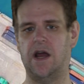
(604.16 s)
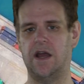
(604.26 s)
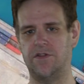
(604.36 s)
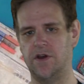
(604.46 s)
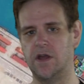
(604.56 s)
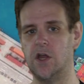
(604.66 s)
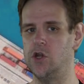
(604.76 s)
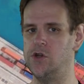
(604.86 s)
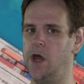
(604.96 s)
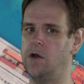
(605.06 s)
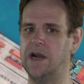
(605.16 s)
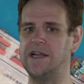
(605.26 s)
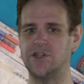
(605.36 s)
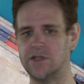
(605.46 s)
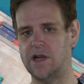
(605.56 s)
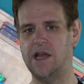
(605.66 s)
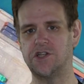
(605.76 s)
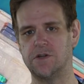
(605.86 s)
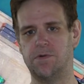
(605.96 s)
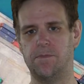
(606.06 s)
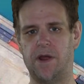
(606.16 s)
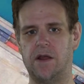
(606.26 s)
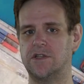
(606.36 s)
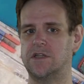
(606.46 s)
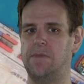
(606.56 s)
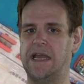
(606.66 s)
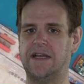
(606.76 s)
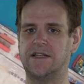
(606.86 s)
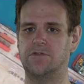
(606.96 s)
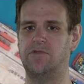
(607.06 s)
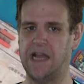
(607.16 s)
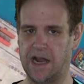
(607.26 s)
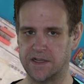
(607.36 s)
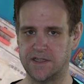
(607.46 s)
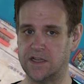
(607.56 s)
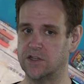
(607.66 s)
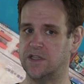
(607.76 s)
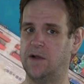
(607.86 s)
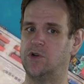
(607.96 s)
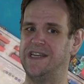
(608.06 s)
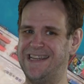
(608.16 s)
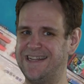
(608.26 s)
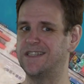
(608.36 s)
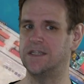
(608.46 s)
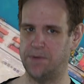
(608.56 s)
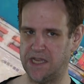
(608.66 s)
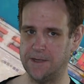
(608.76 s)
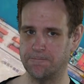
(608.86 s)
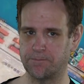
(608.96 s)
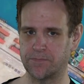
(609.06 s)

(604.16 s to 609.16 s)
either. No legislation proposed to make it a reality because there would need to be.